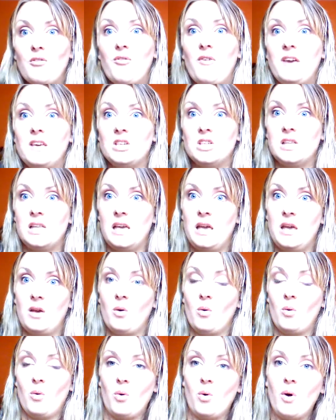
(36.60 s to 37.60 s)
facially
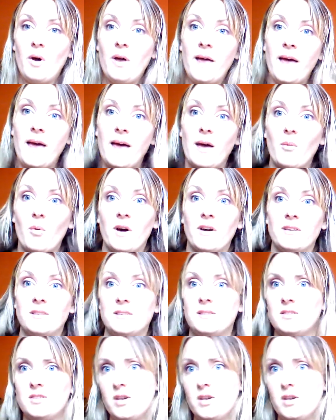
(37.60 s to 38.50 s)
or hair-wise